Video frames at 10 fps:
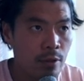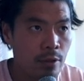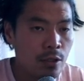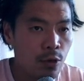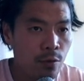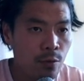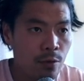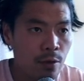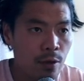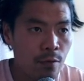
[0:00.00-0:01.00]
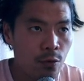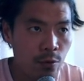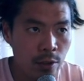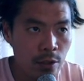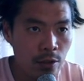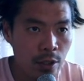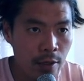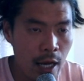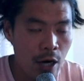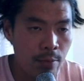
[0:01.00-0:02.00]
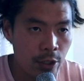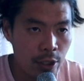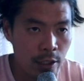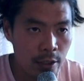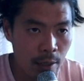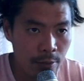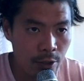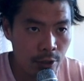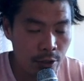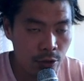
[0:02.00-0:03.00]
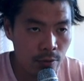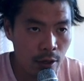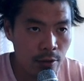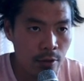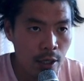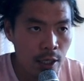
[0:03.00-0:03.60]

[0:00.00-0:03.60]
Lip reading: So if you really look at how much I step into this throw,